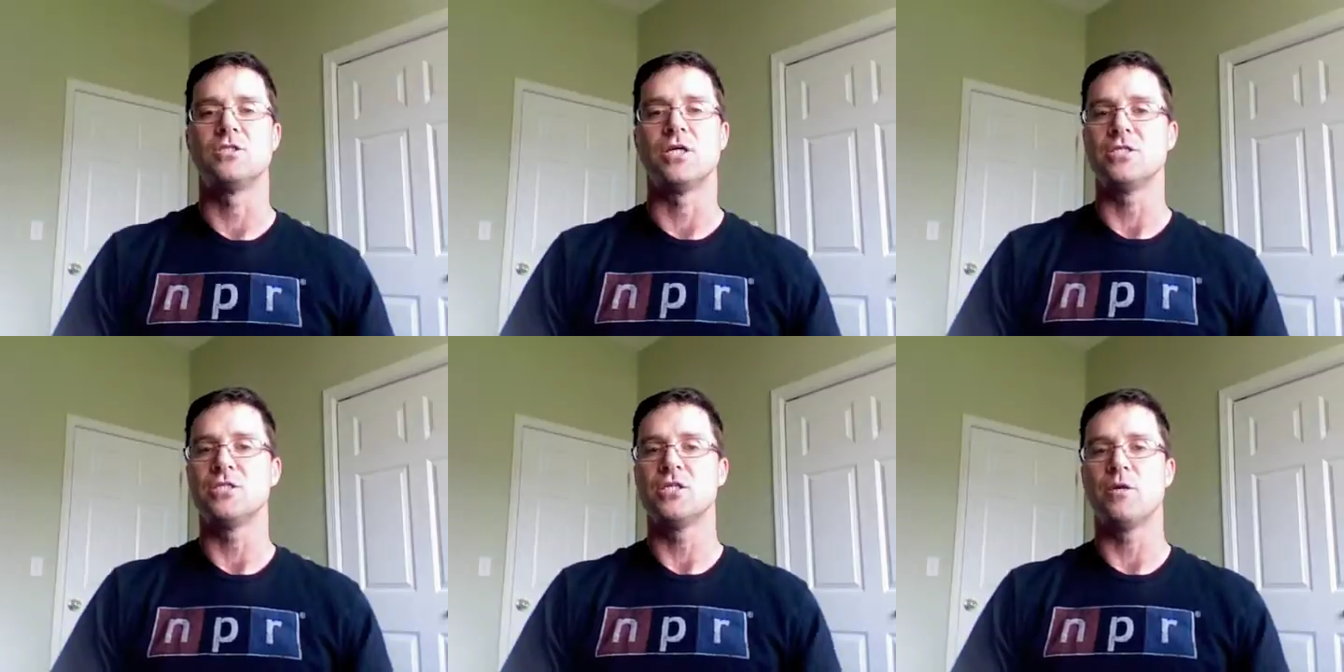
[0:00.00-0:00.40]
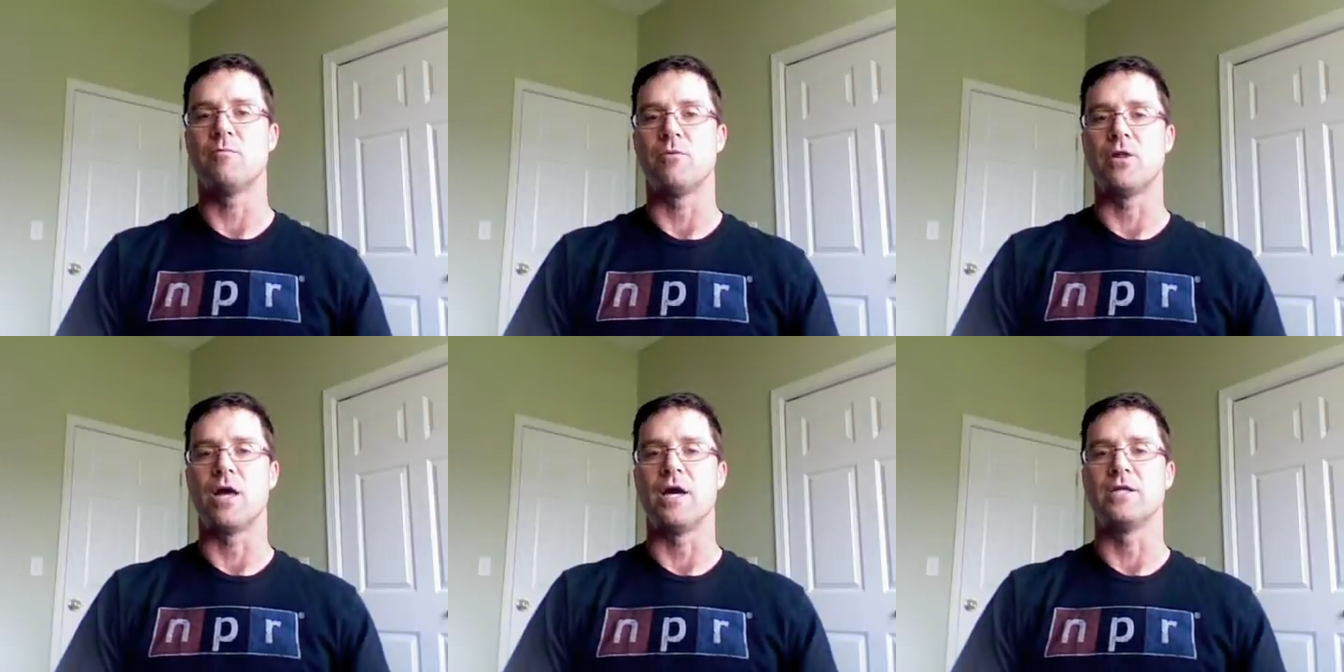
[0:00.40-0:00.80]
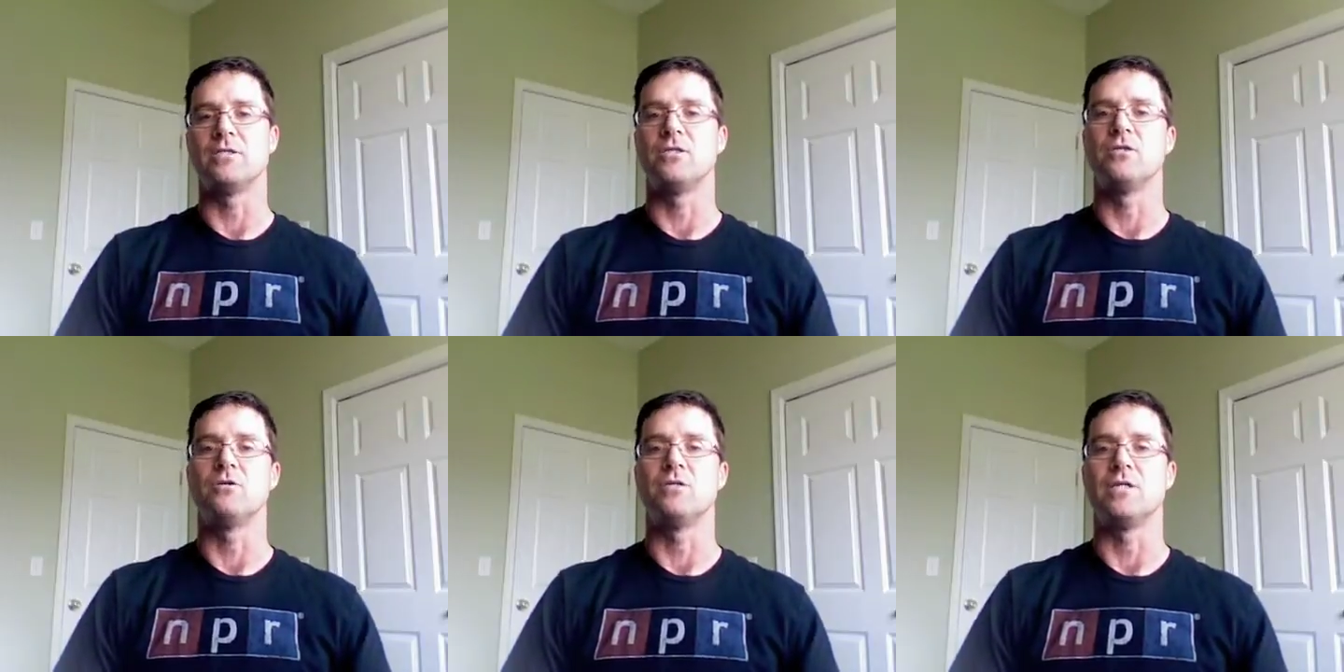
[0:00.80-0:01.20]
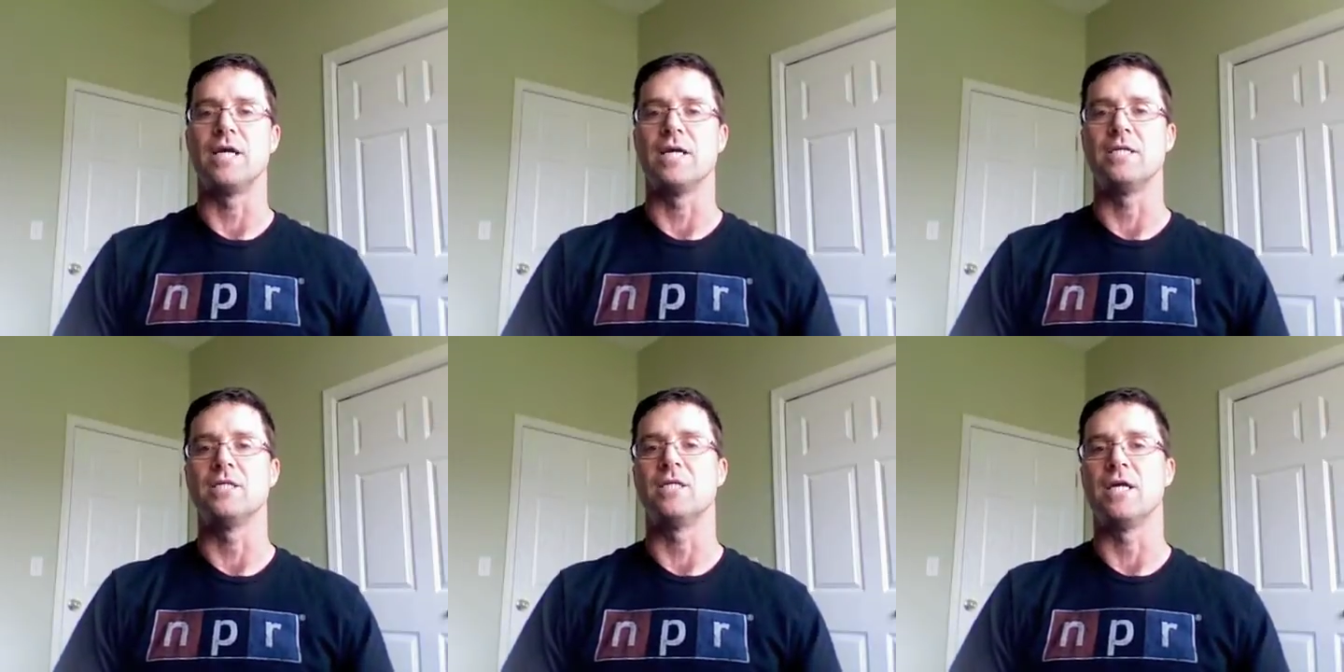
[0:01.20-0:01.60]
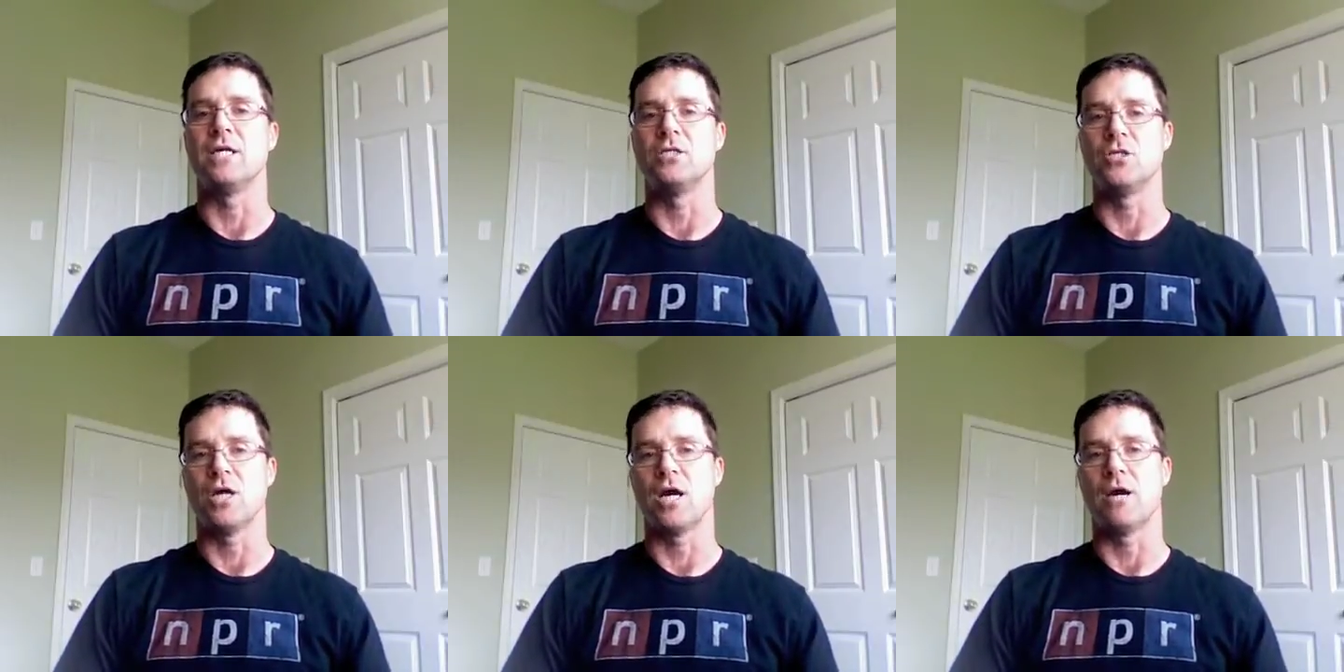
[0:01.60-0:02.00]
doesn't apply to your day-to-day
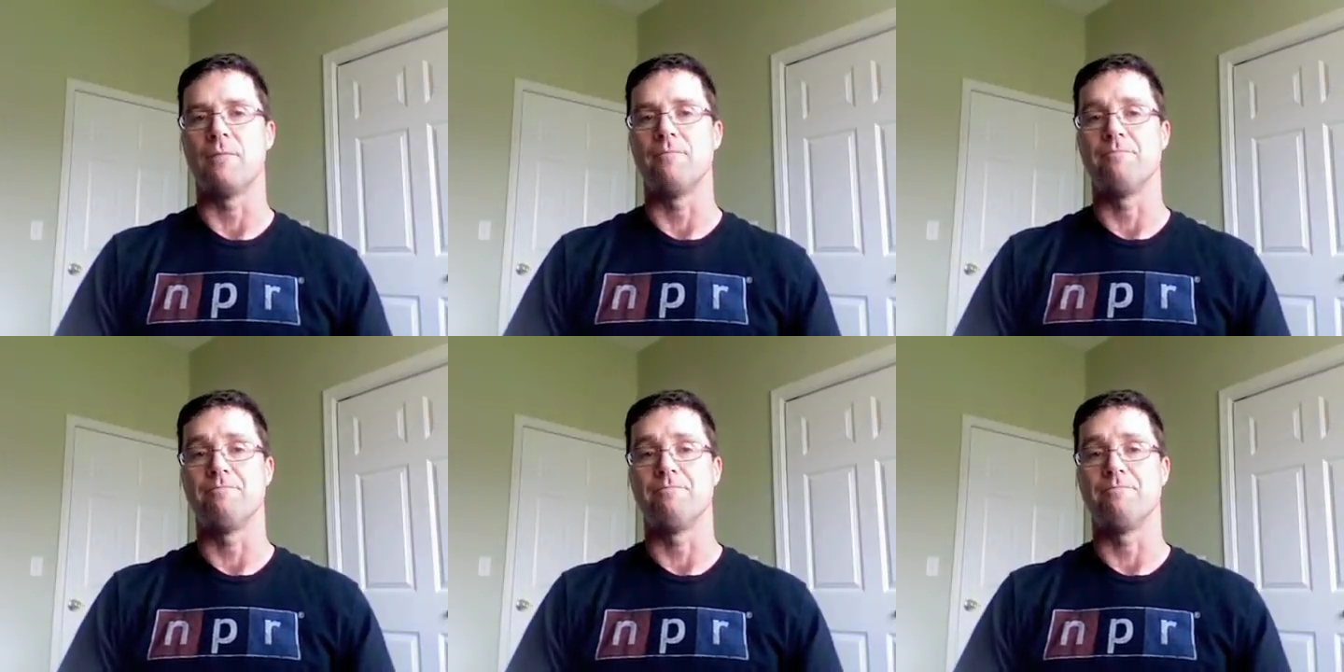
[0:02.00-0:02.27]
-day job,